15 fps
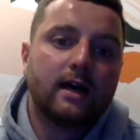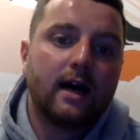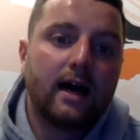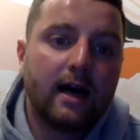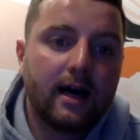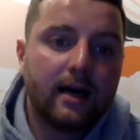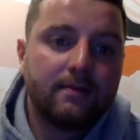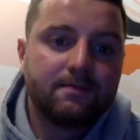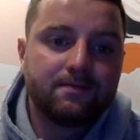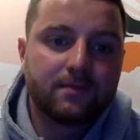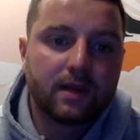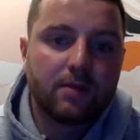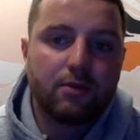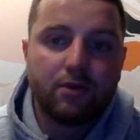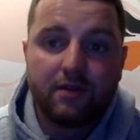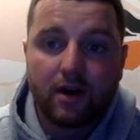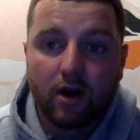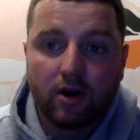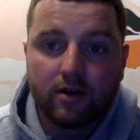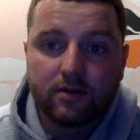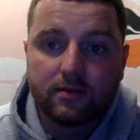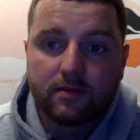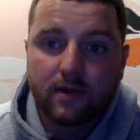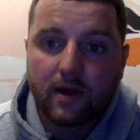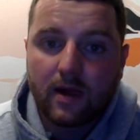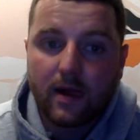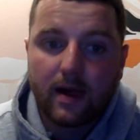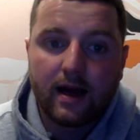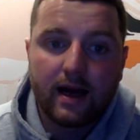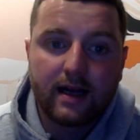Um, moving on,
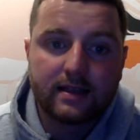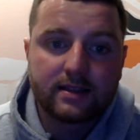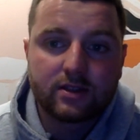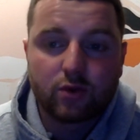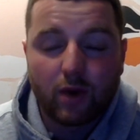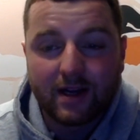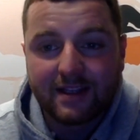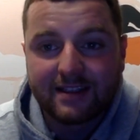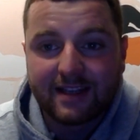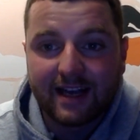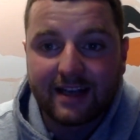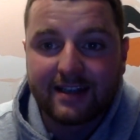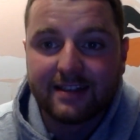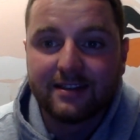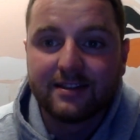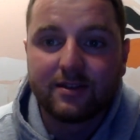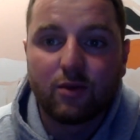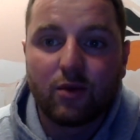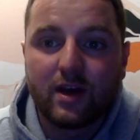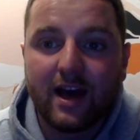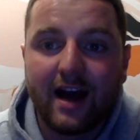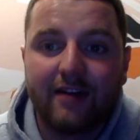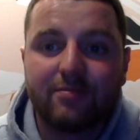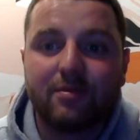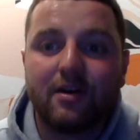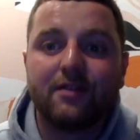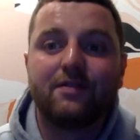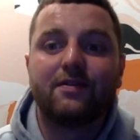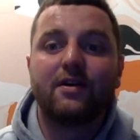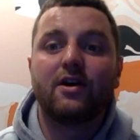at 22nd, we have
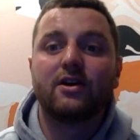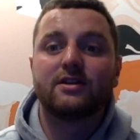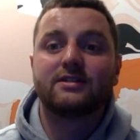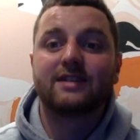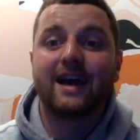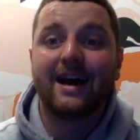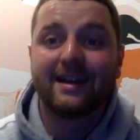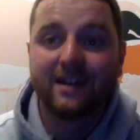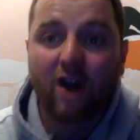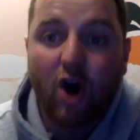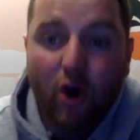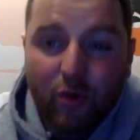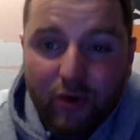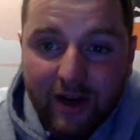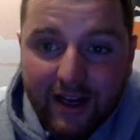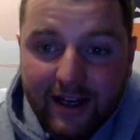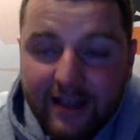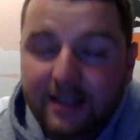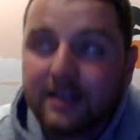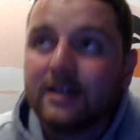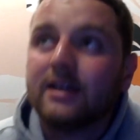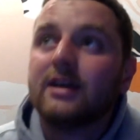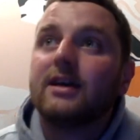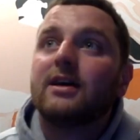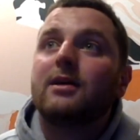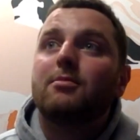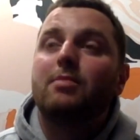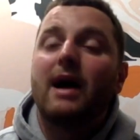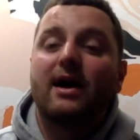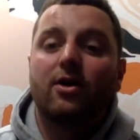my first and only
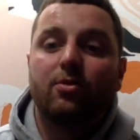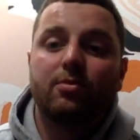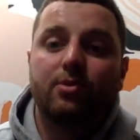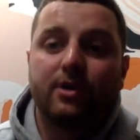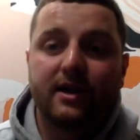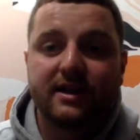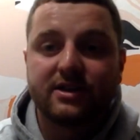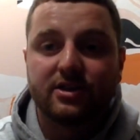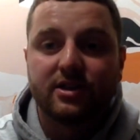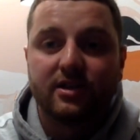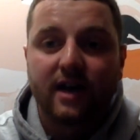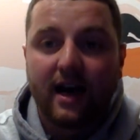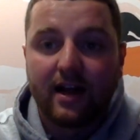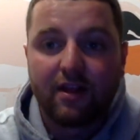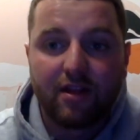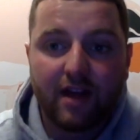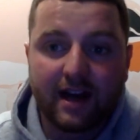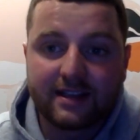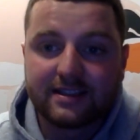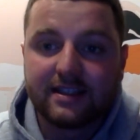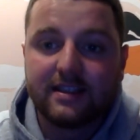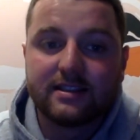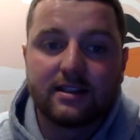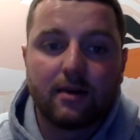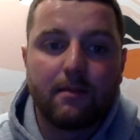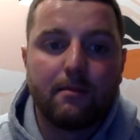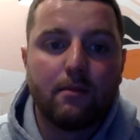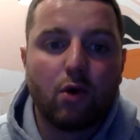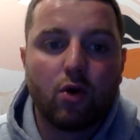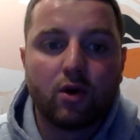bang on prediction, and that is
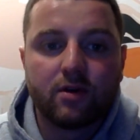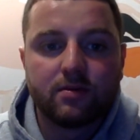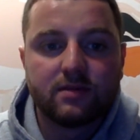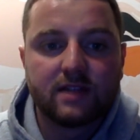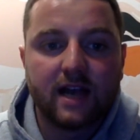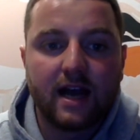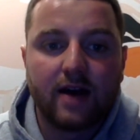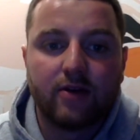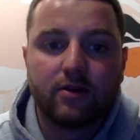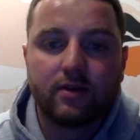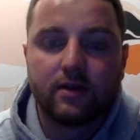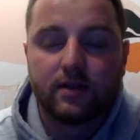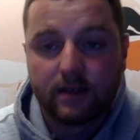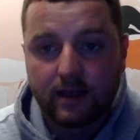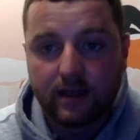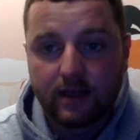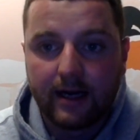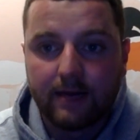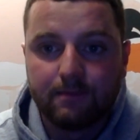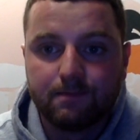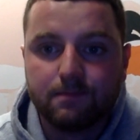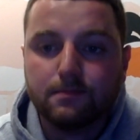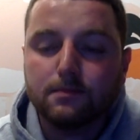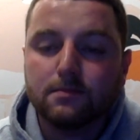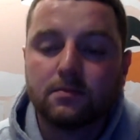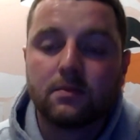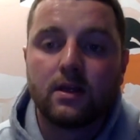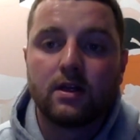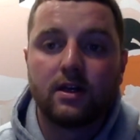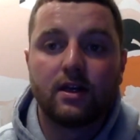Morecambe Town. Um,
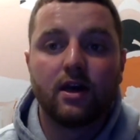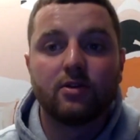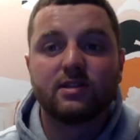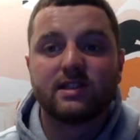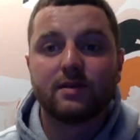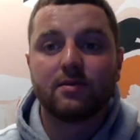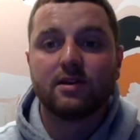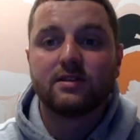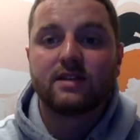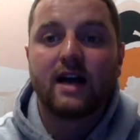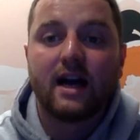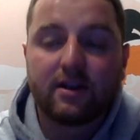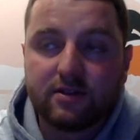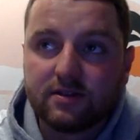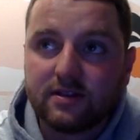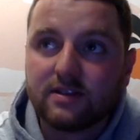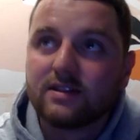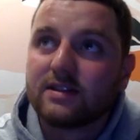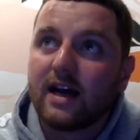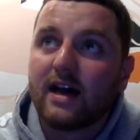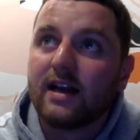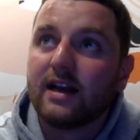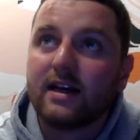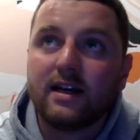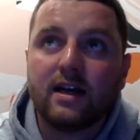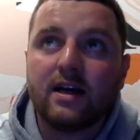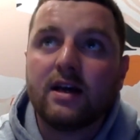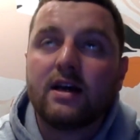you know, similar to Accrington Stanley,